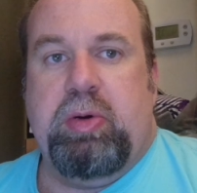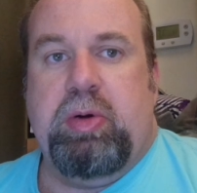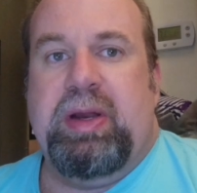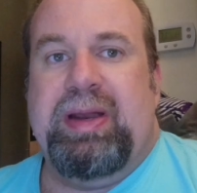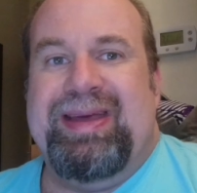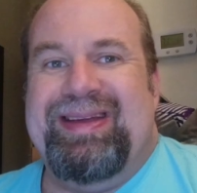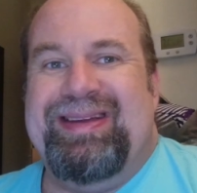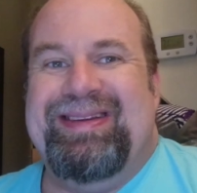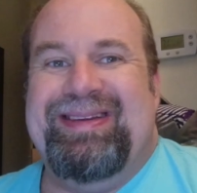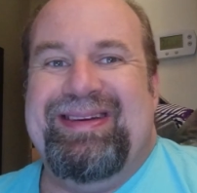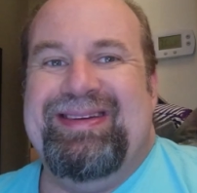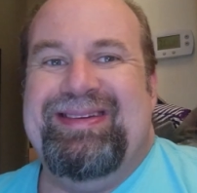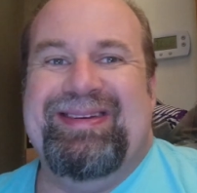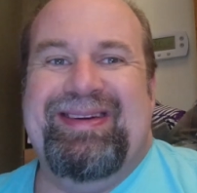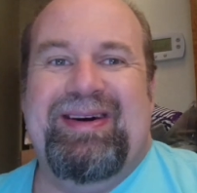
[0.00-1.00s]
on it, it
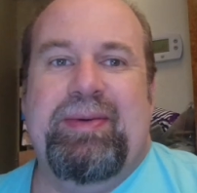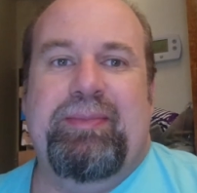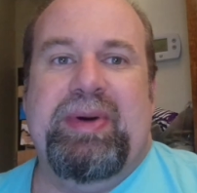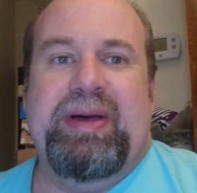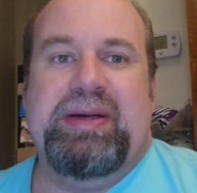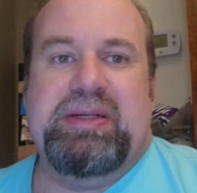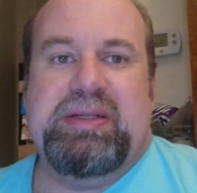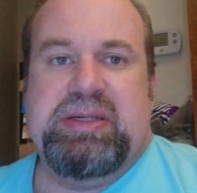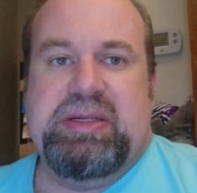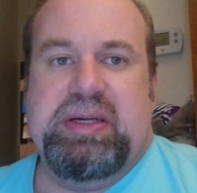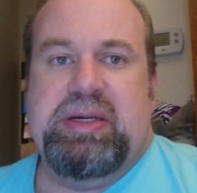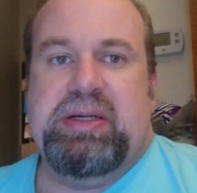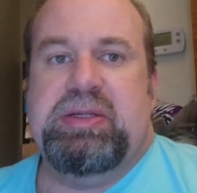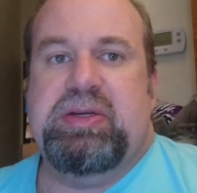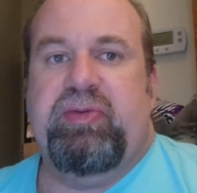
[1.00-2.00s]
did not make
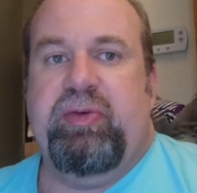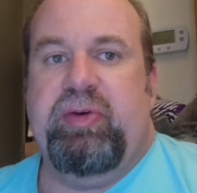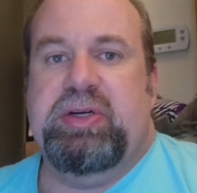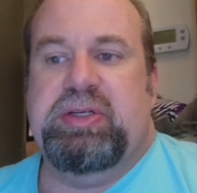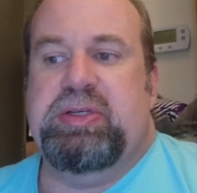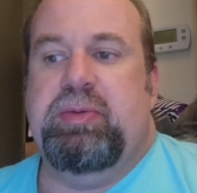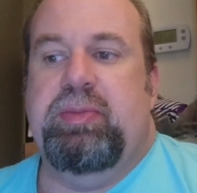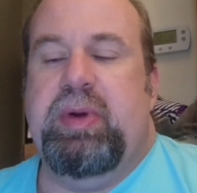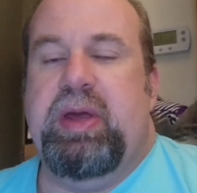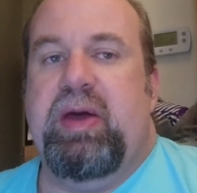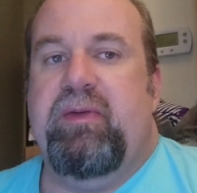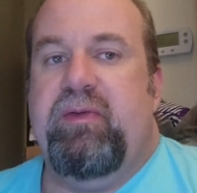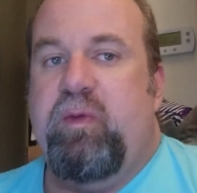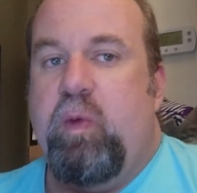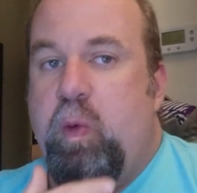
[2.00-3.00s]
sense for us to be
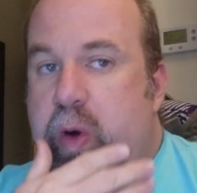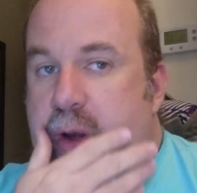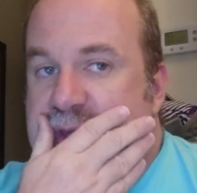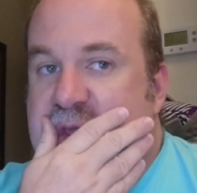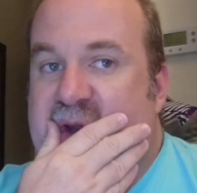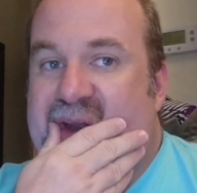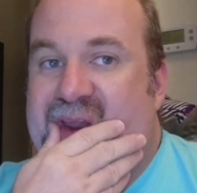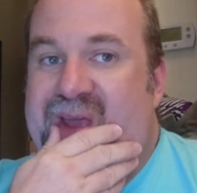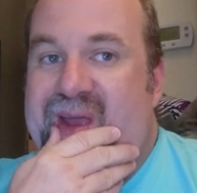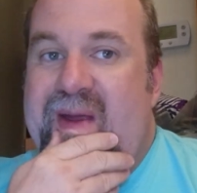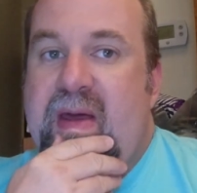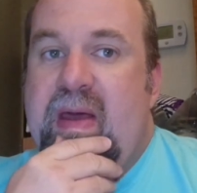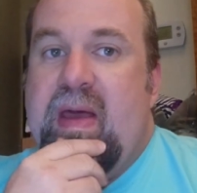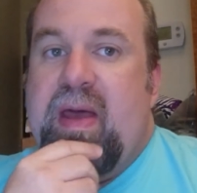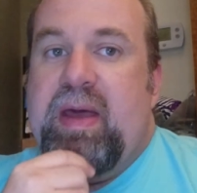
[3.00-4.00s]
a foreign entity
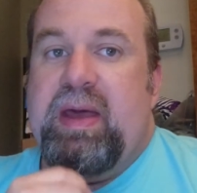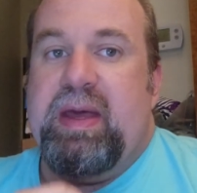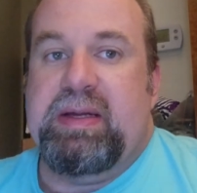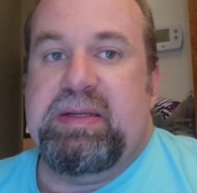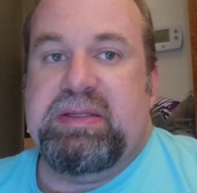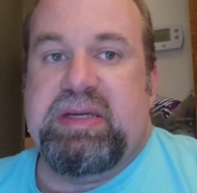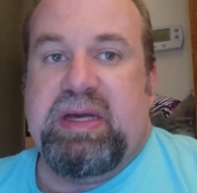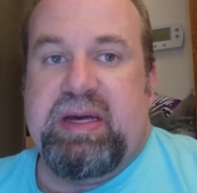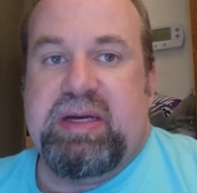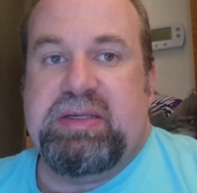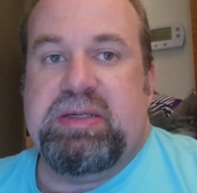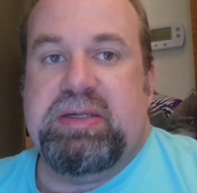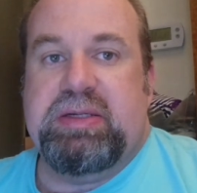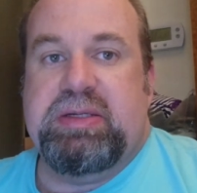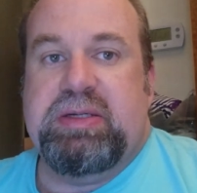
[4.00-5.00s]
in
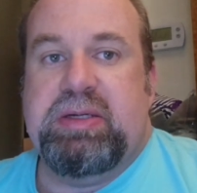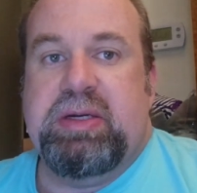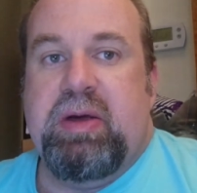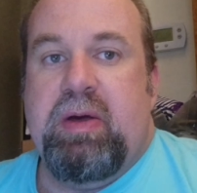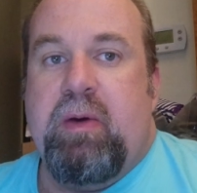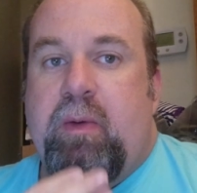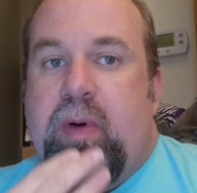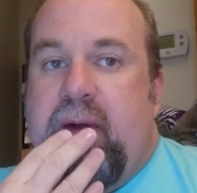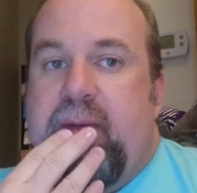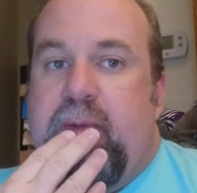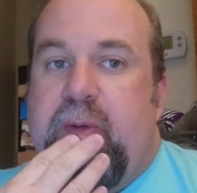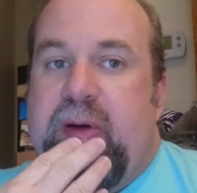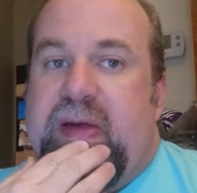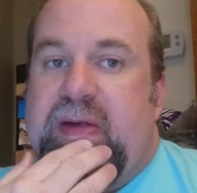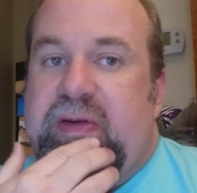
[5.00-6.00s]
Texas whenever
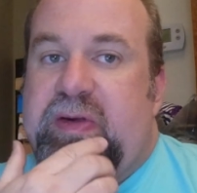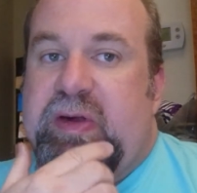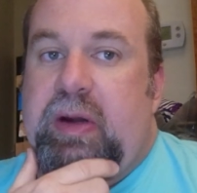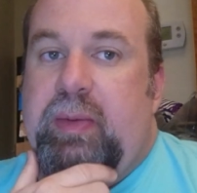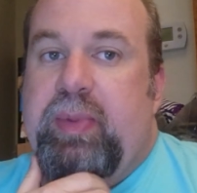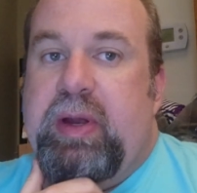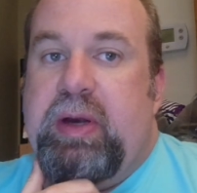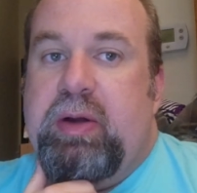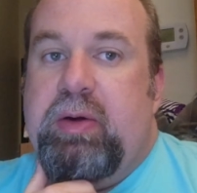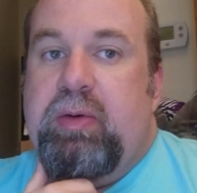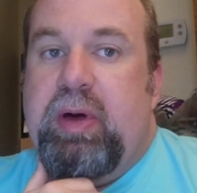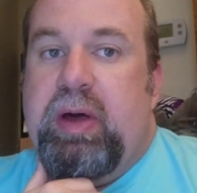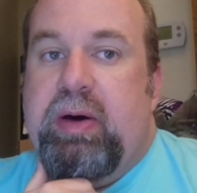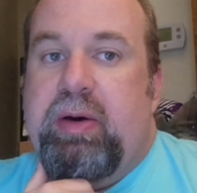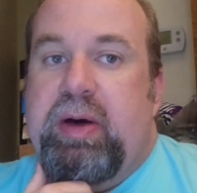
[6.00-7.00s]
we could set up a
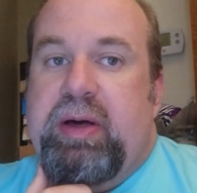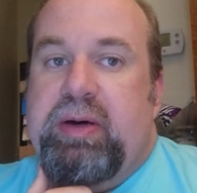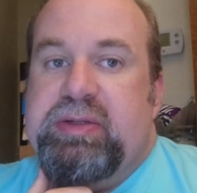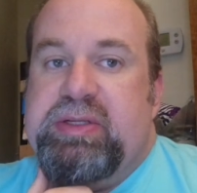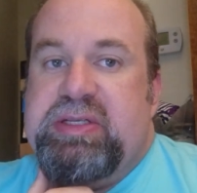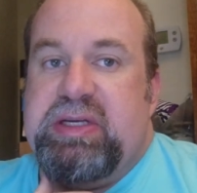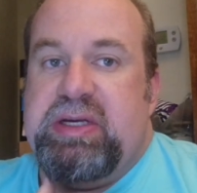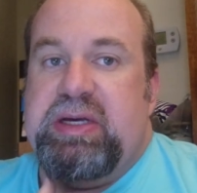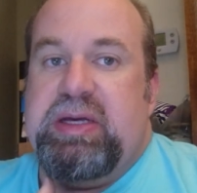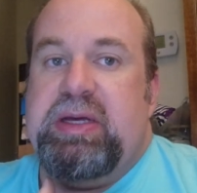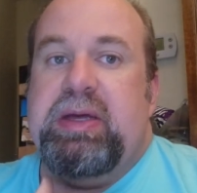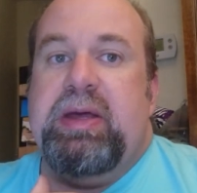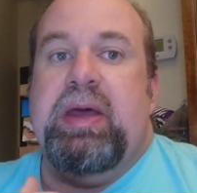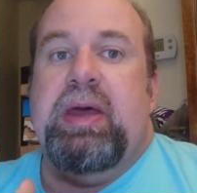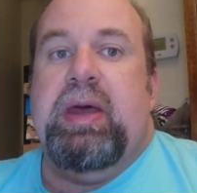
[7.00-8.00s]
new
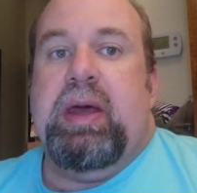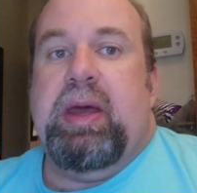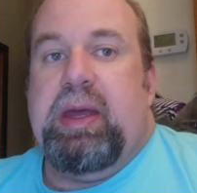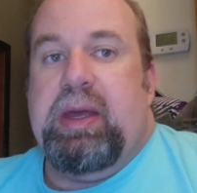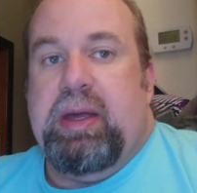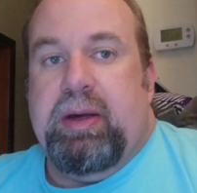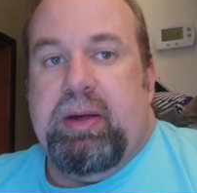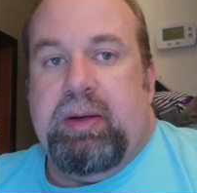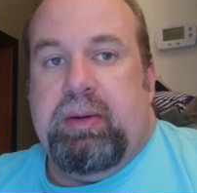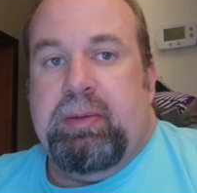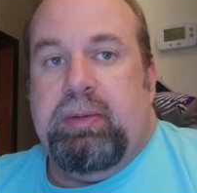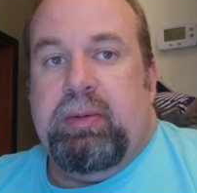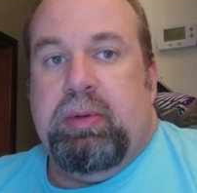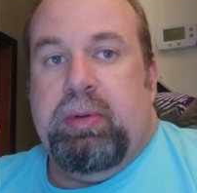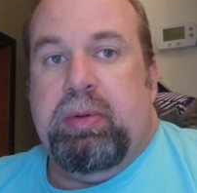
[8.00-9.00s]
LLC
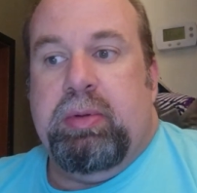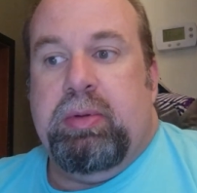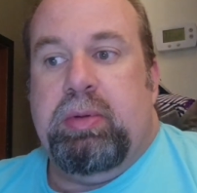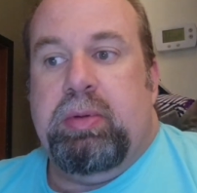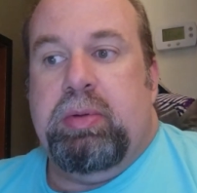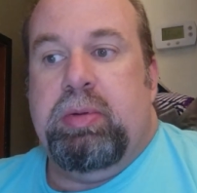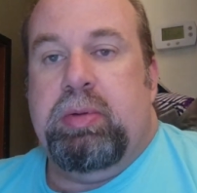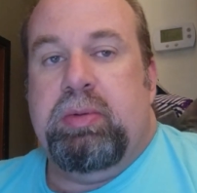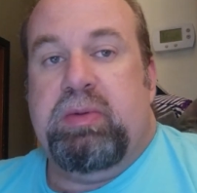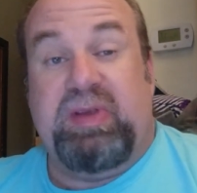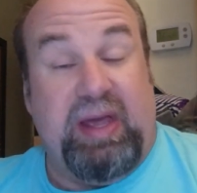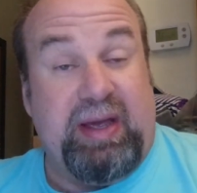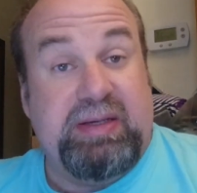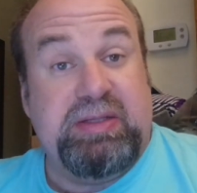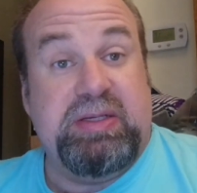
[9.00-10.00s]
in
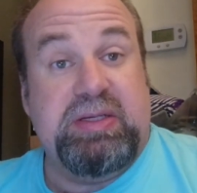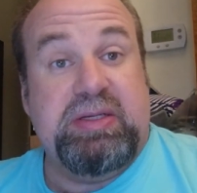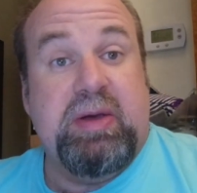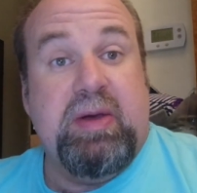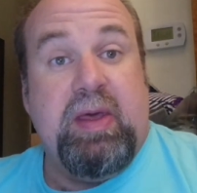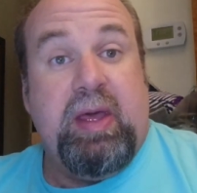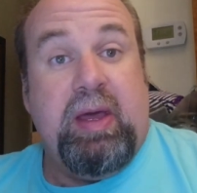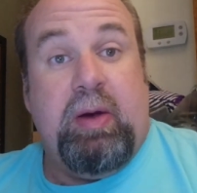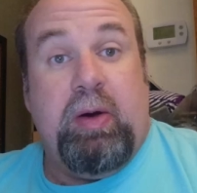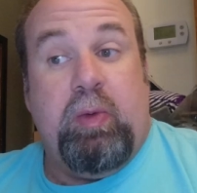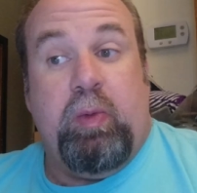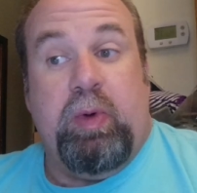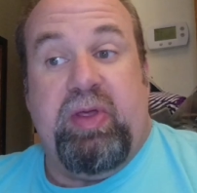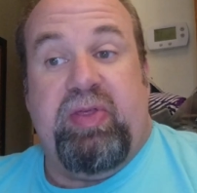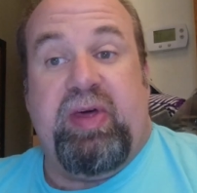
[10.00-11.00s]
Texas
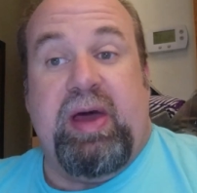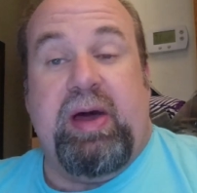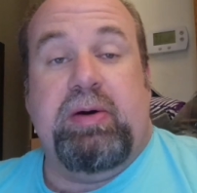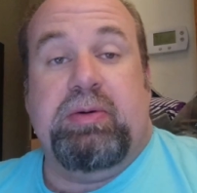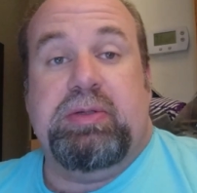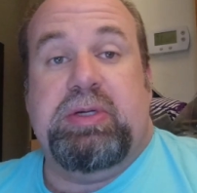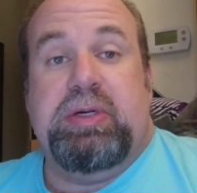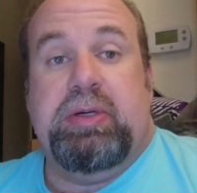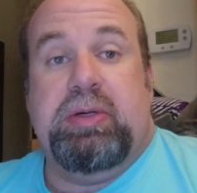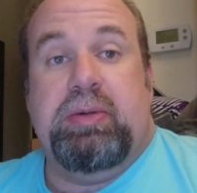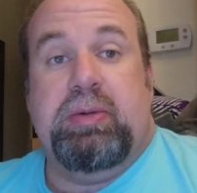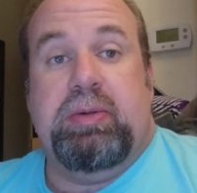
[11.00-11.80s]
without